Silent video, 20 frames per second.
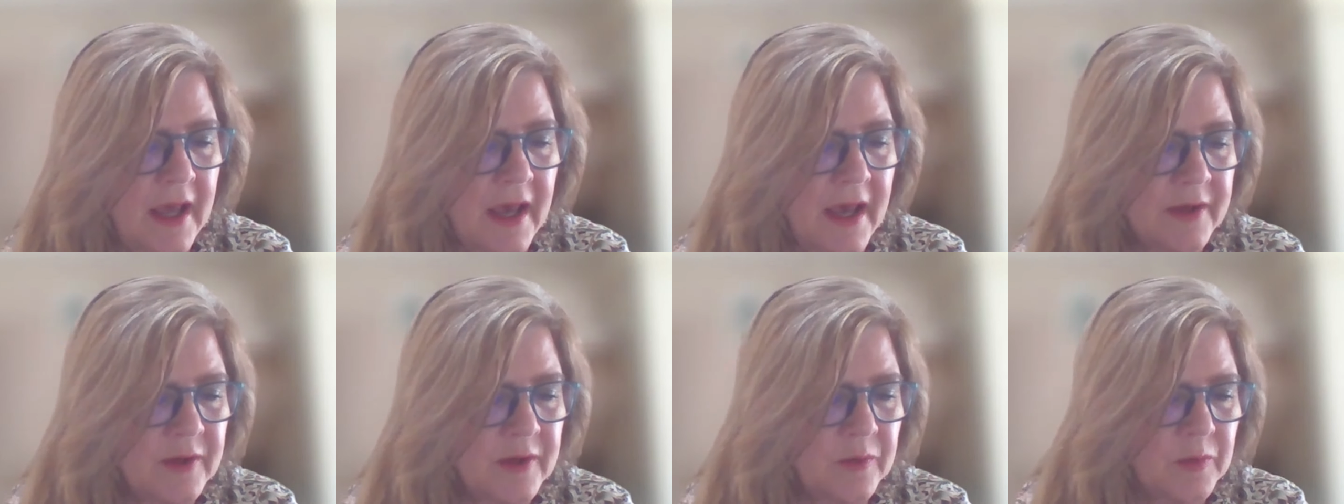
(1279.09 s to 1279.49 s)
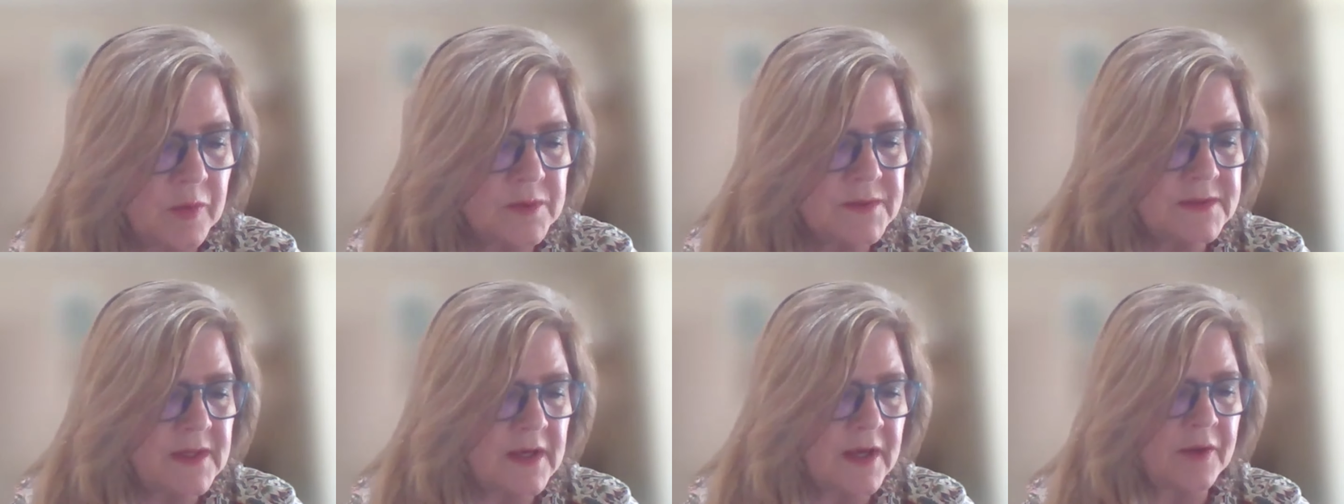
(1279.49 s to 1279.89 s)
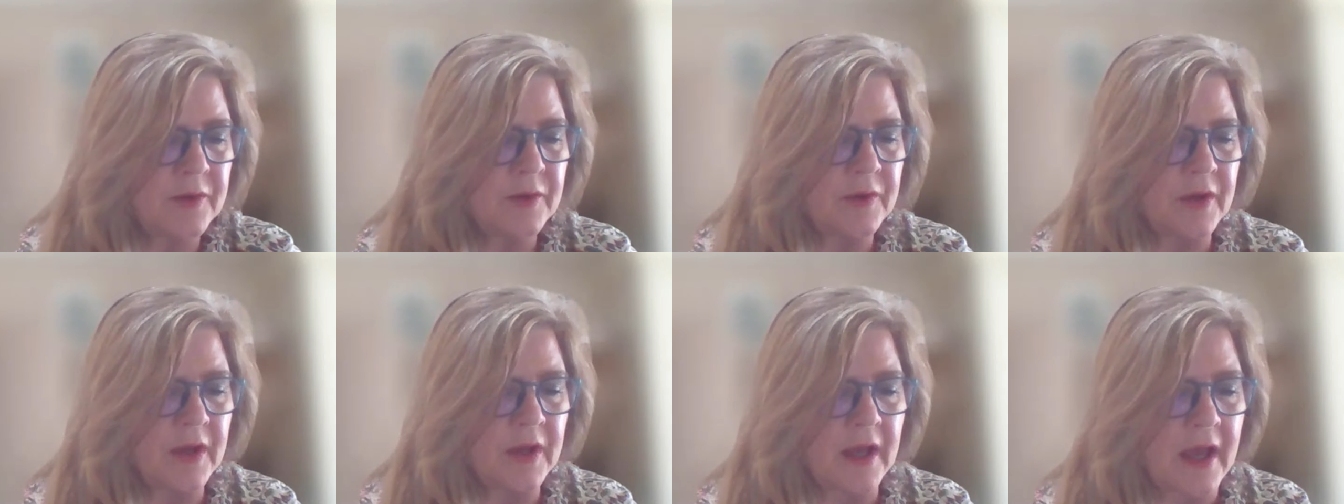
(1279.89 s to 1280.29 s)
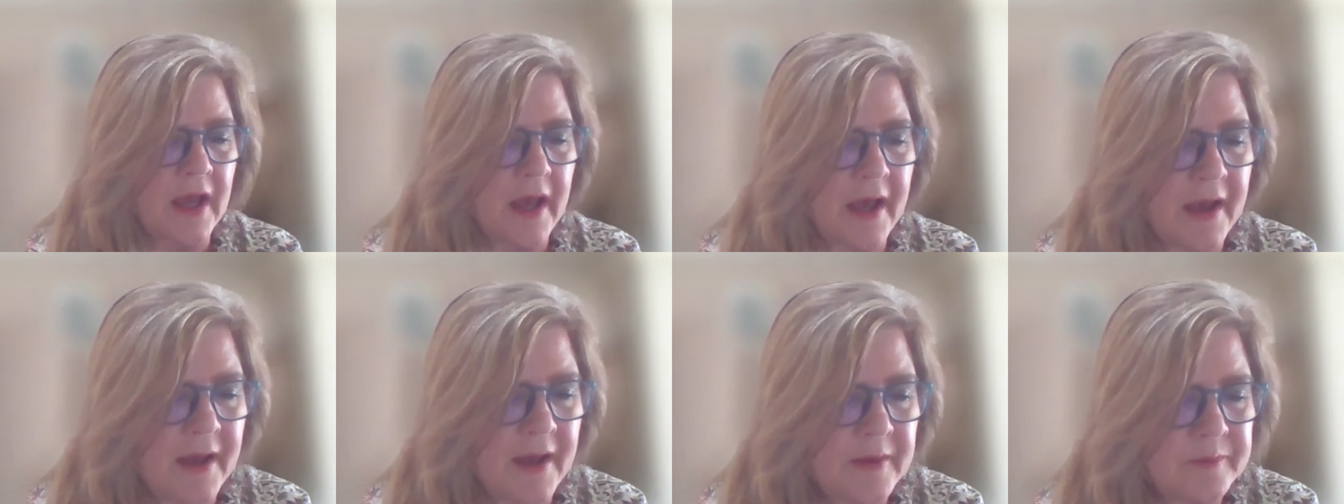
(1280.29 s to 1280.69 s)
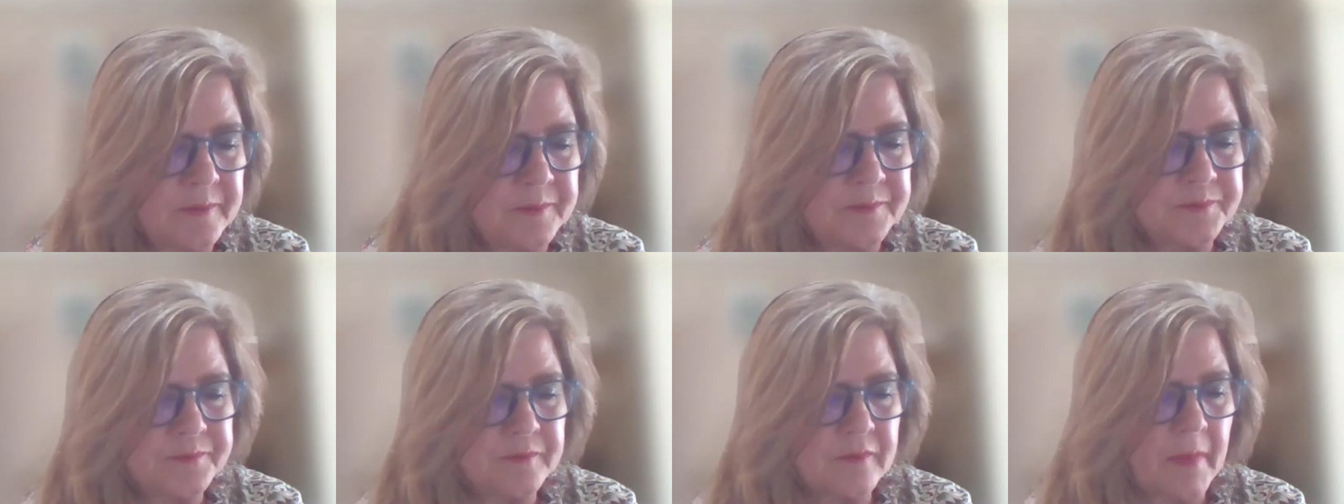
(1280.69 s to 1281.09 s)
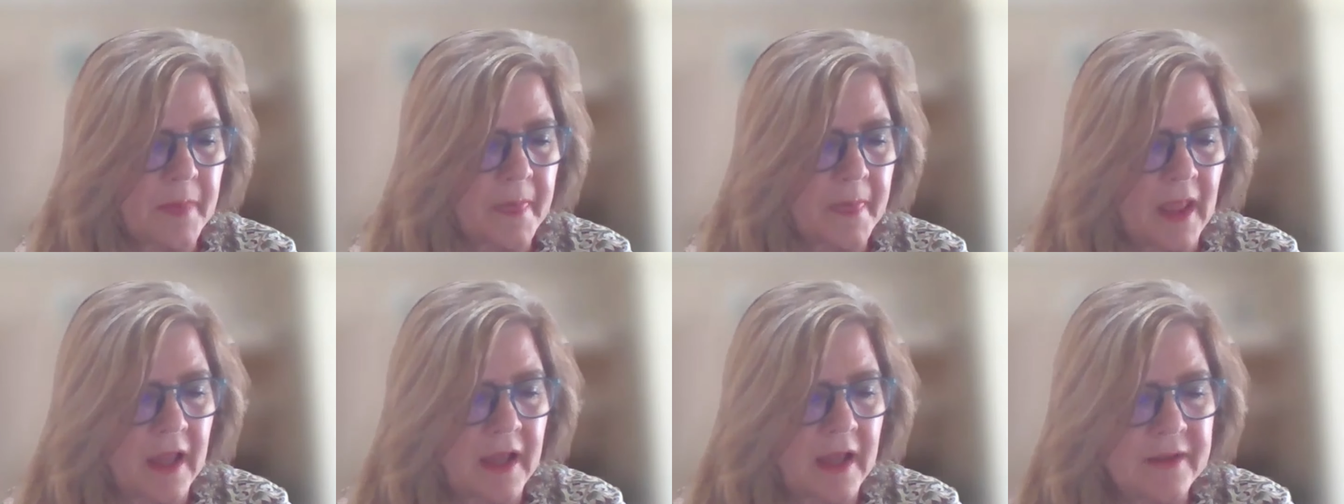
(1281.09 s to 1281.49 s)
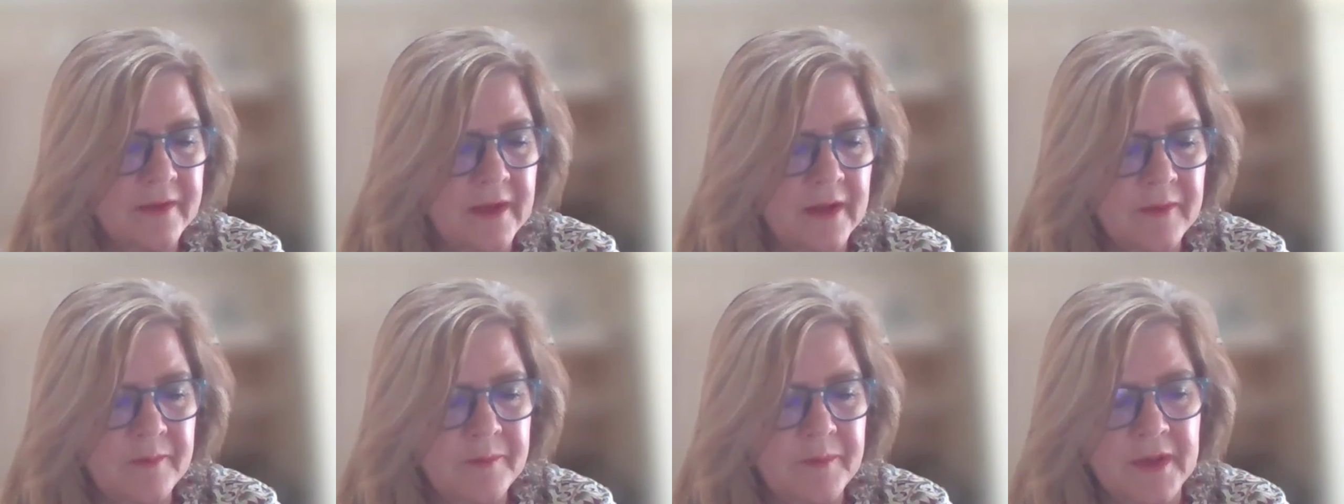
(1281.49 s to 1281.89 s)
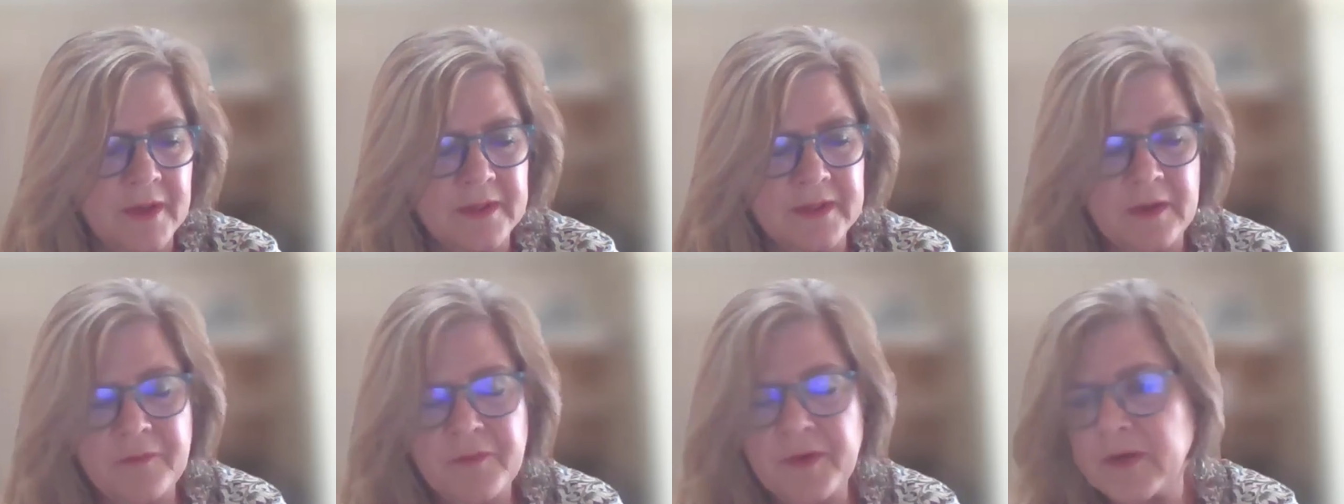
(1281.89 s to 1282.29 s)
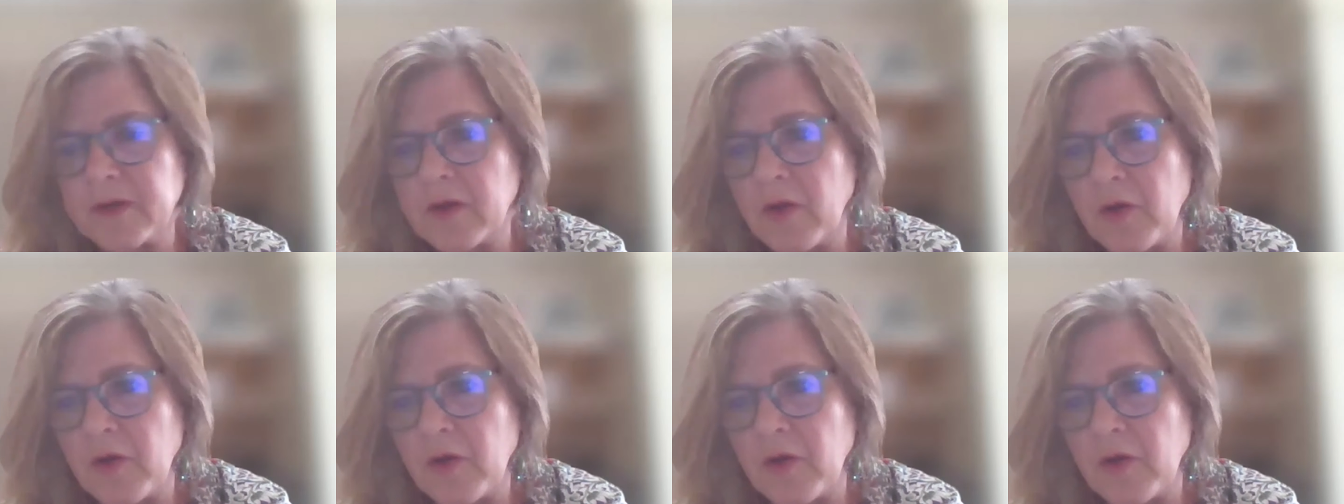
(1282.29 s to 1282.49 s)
and also um, the different